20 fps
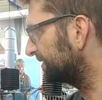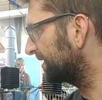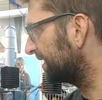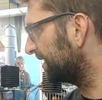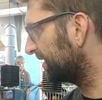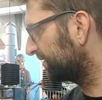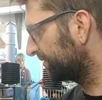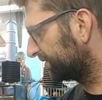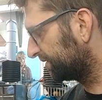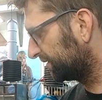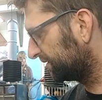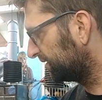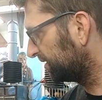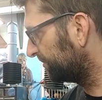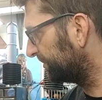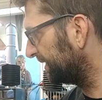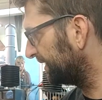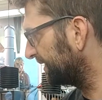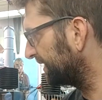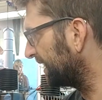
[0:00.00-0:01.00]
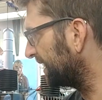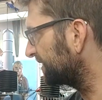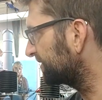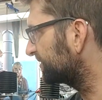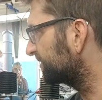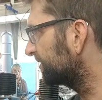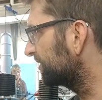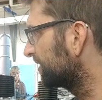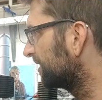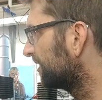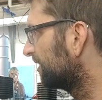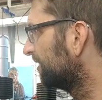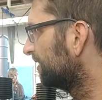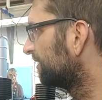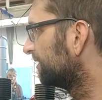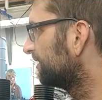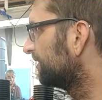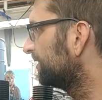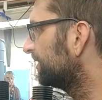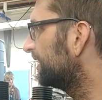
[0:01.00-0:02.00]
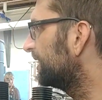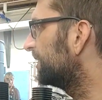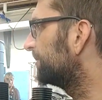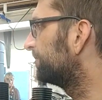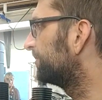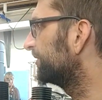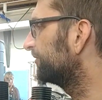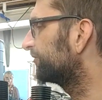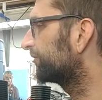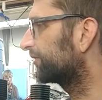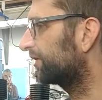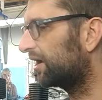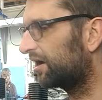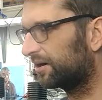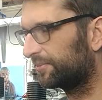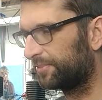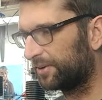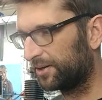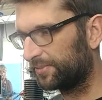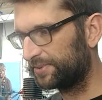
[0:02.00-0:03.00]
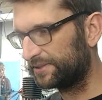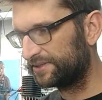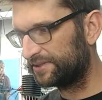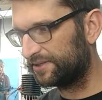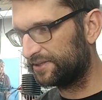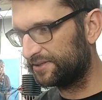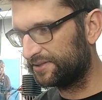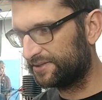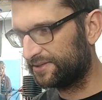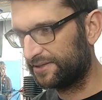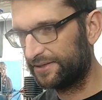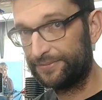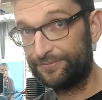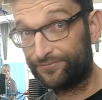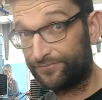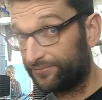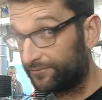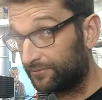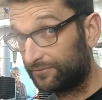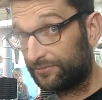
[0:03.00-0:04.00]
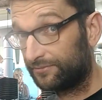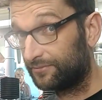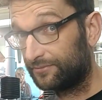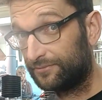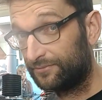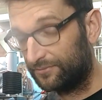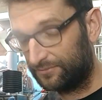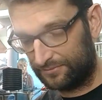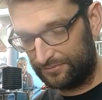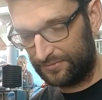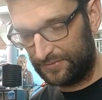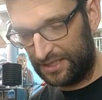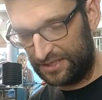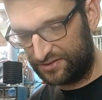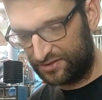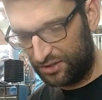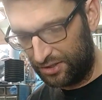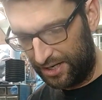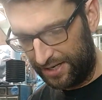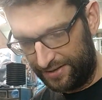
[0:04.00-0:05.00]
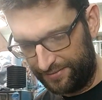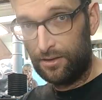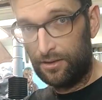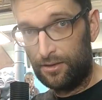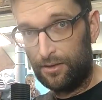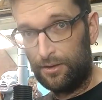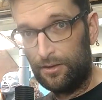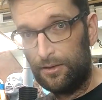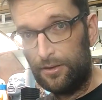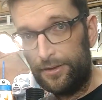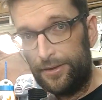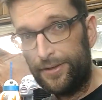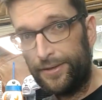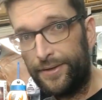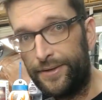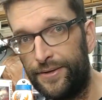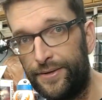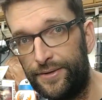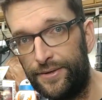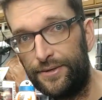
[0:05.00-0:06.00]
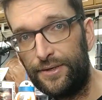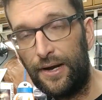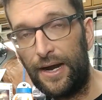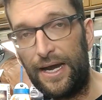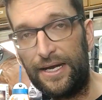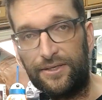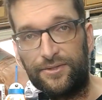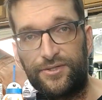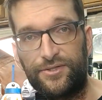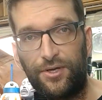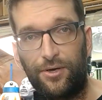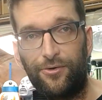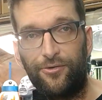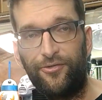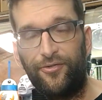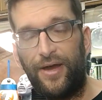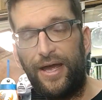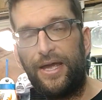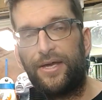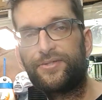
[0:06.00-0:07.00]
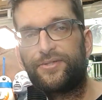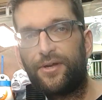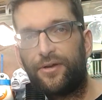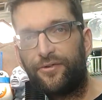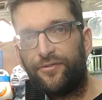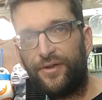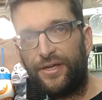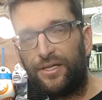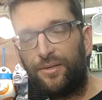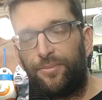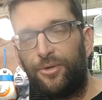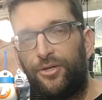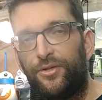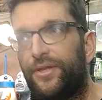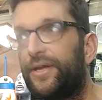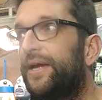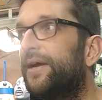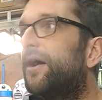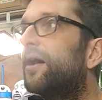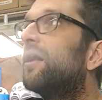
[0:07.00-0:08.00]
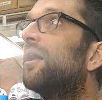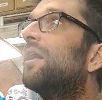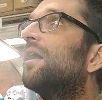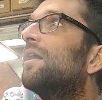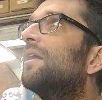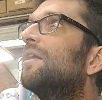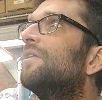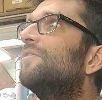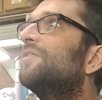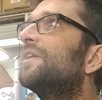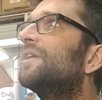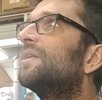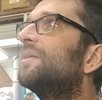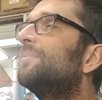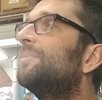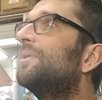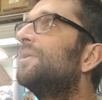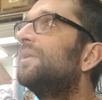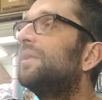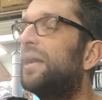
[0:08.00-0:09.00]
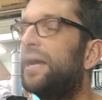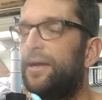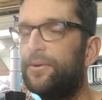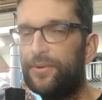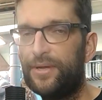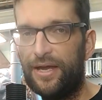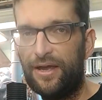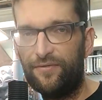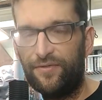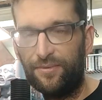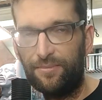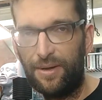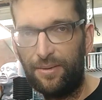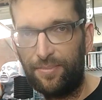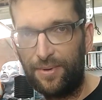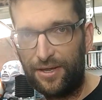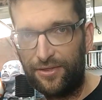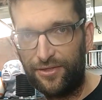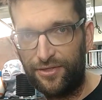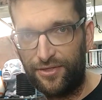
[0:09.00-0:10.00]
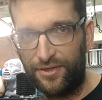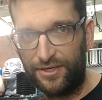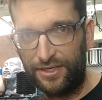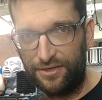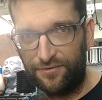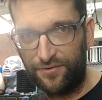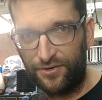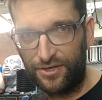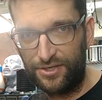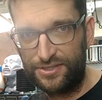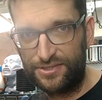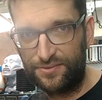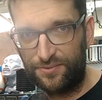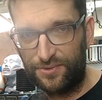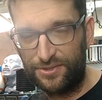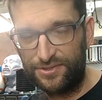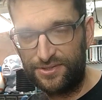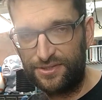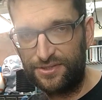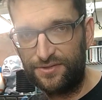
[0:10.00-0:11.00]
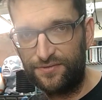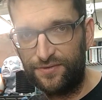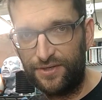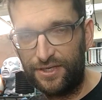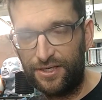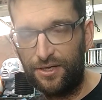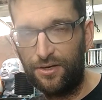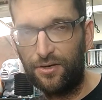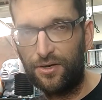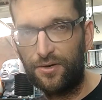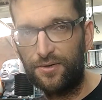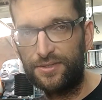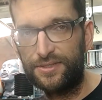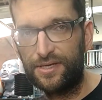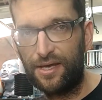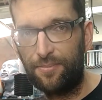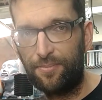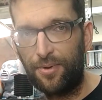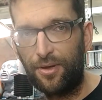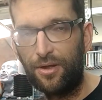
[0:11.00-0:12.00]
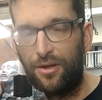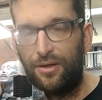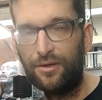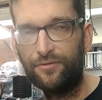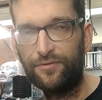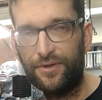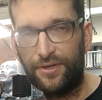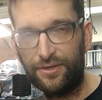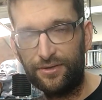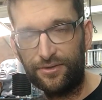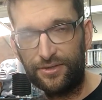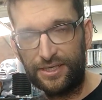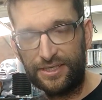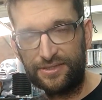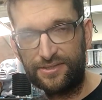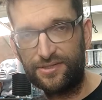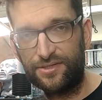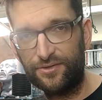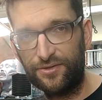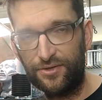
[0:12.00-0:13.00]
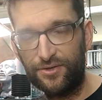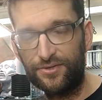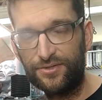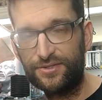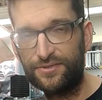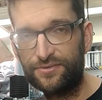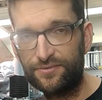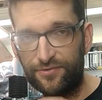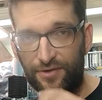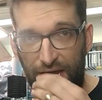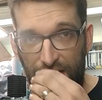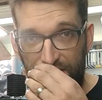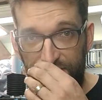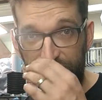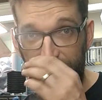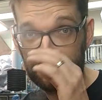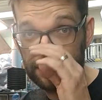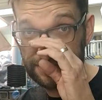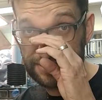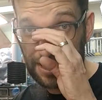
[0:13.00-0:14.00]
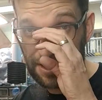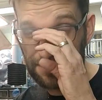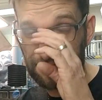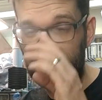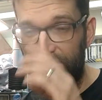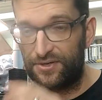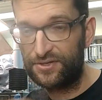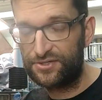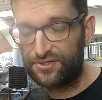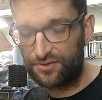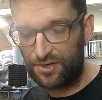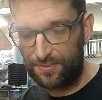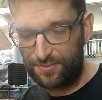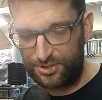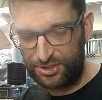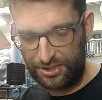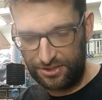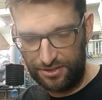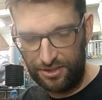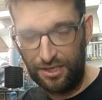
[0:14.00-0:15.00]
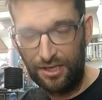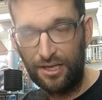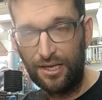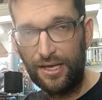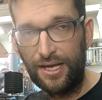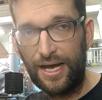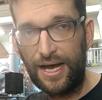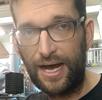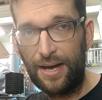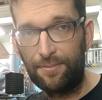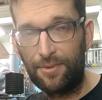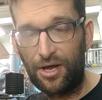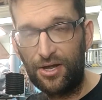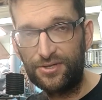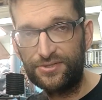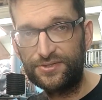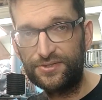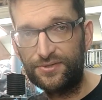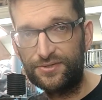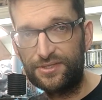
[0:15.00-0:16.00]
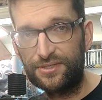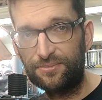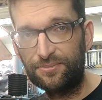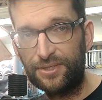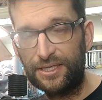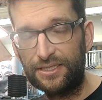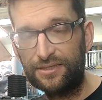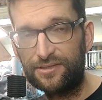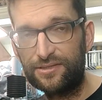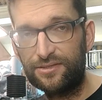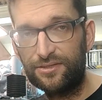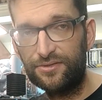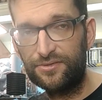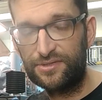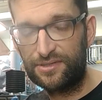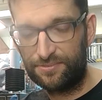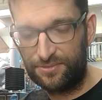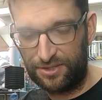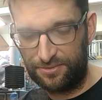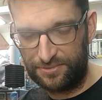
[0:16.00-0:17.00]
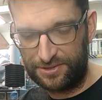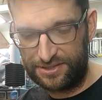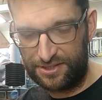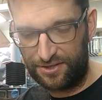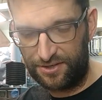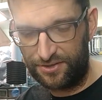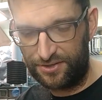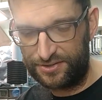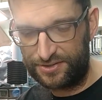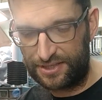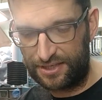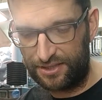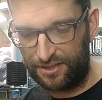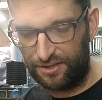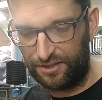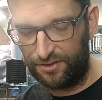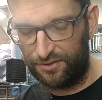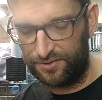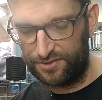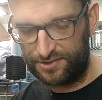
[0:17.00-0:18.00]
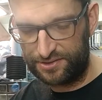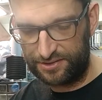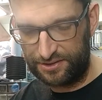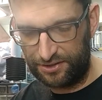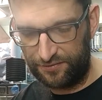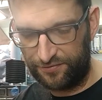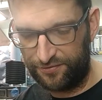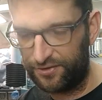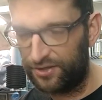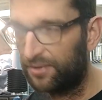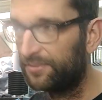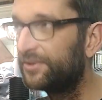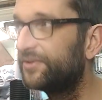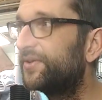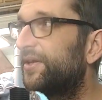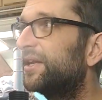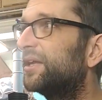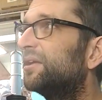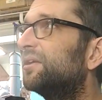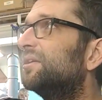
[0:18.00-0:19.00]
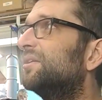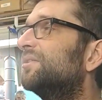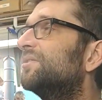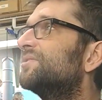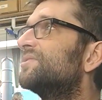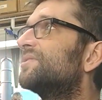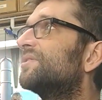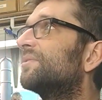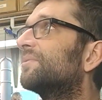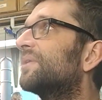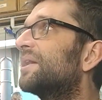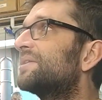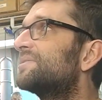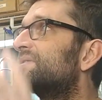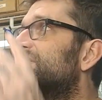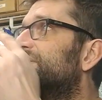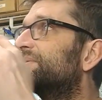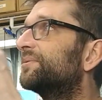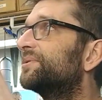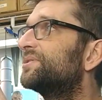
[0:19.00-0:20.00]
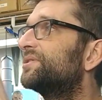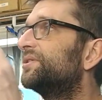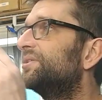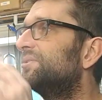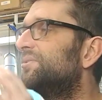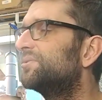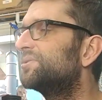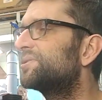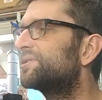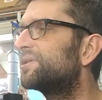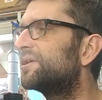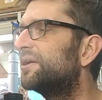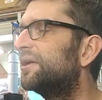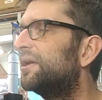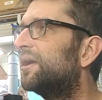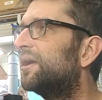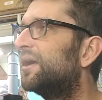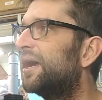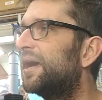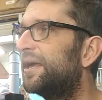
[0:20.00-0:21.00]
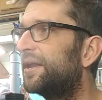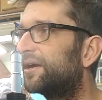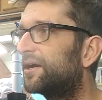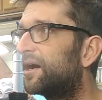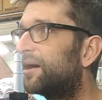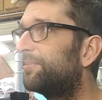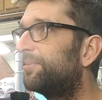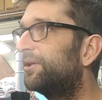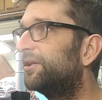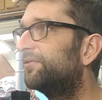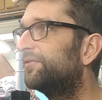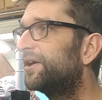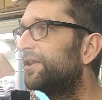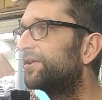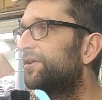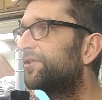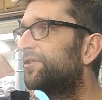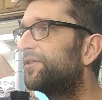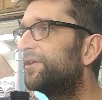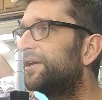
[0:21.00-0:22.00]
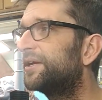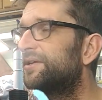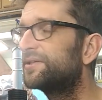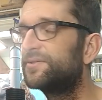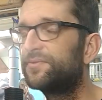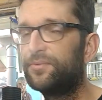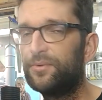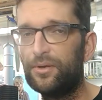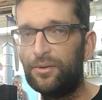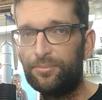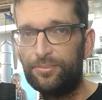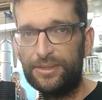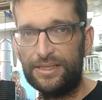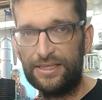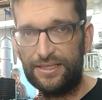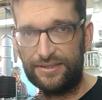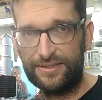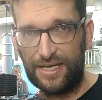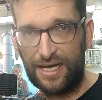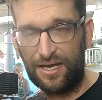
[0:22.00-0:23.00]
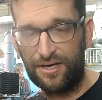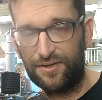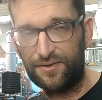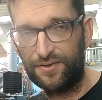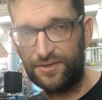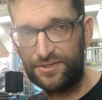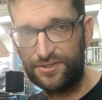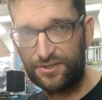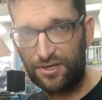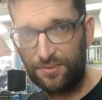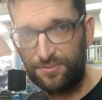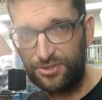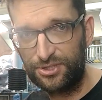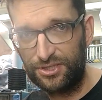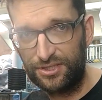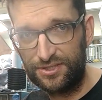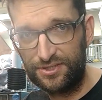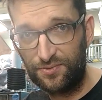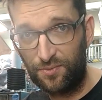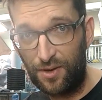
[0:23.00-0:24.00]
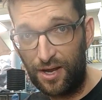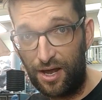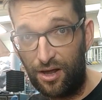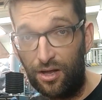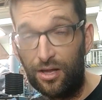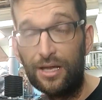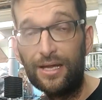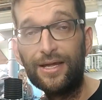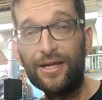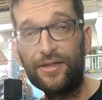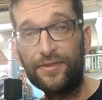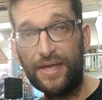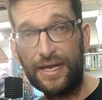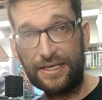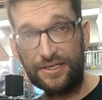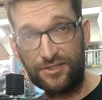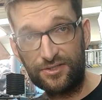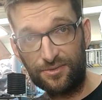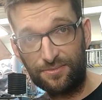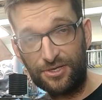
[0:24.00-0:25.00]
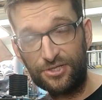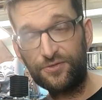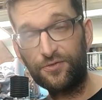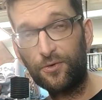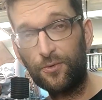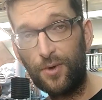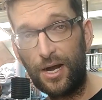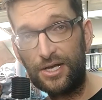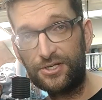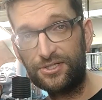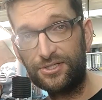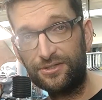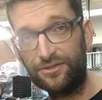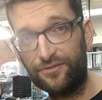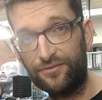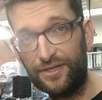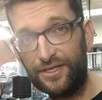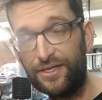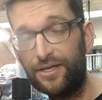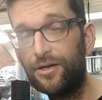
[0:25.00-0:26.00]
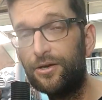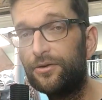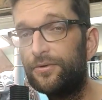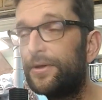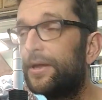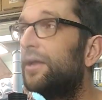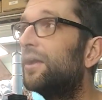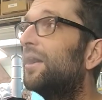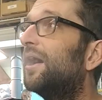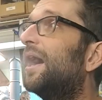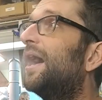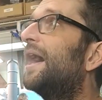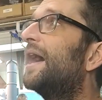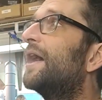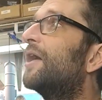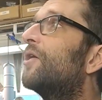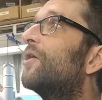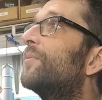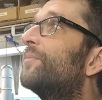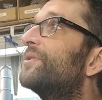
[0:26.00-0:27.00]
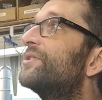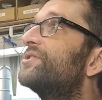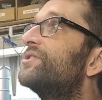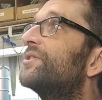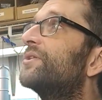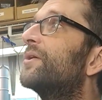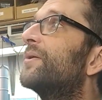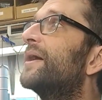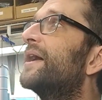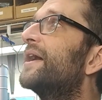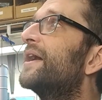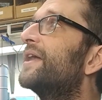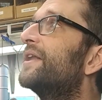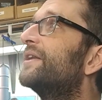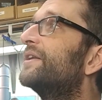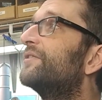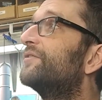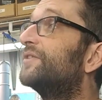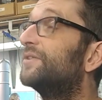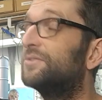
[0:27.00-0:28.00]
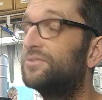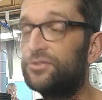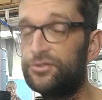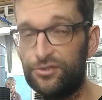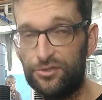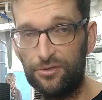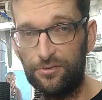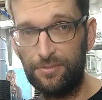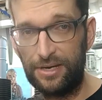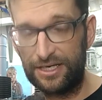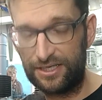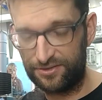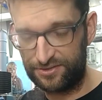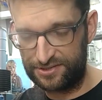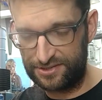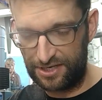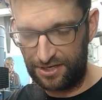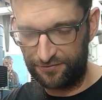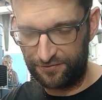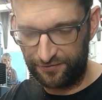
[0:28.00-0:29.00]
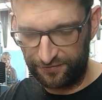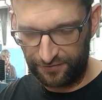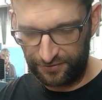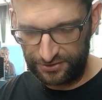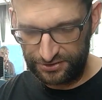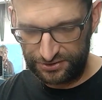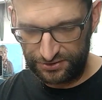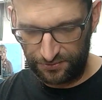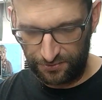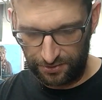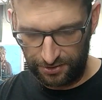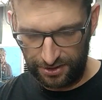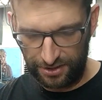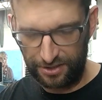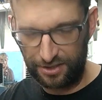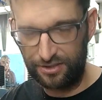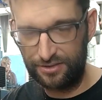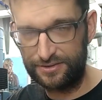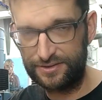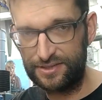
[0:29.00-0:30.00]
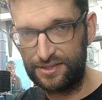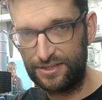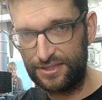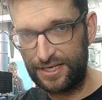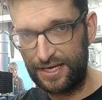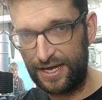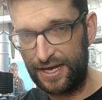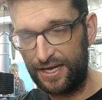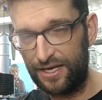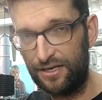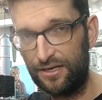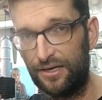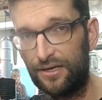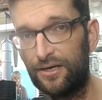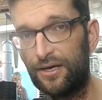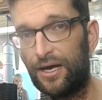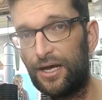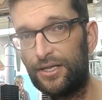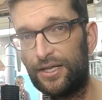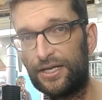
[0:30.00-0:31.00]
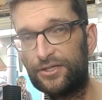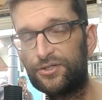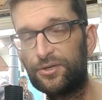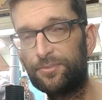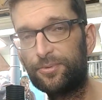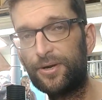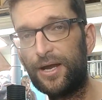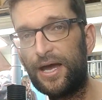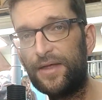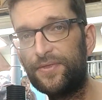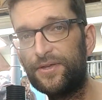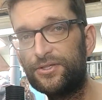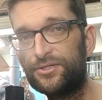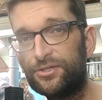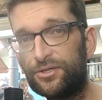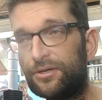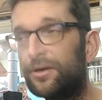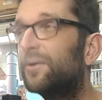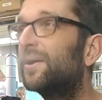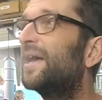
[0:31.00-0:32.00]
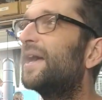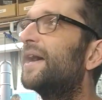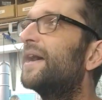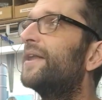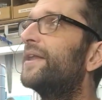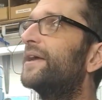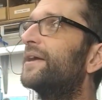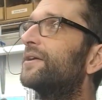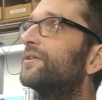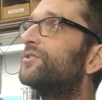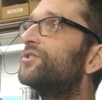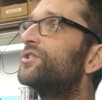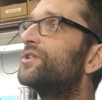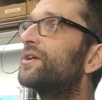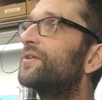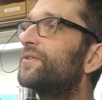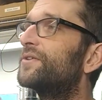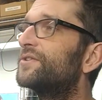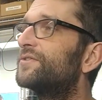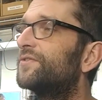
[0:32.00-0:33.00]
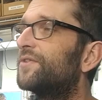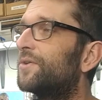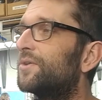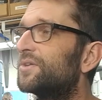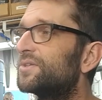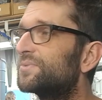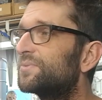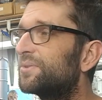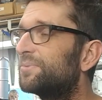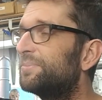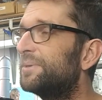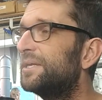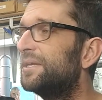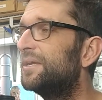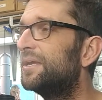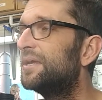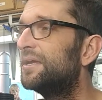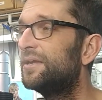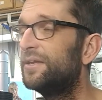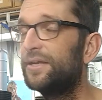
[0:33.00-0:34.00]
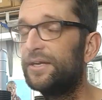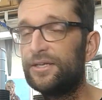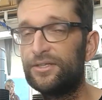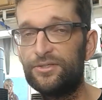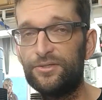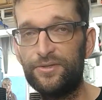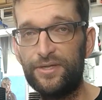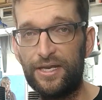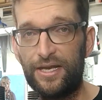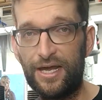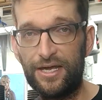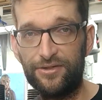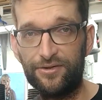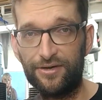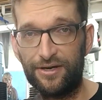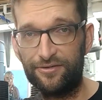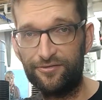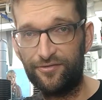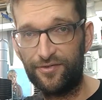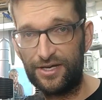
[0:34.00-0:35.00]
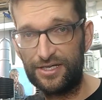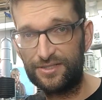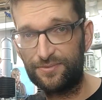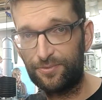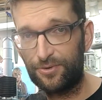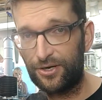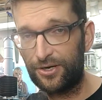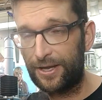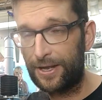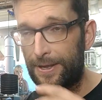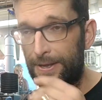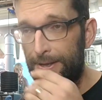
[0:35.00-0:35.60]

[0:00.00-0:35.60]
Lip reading: tighter and a little bit nicer. But for our purposes, it's good. Alright, so files are available. They are available. I will have them up on Thingiverse once this video goes up. The links to those files will be down in the description. Also some links to some of the materials I used, the filament that I used, the resin that was used, and a couple of other things will be down in the description as well. Thank you so much for watching the video. I hope that you go ahead and if you do make yourself a first order TK Electroprod, that you go ahead and share those photos with me. You can do that either on Facebook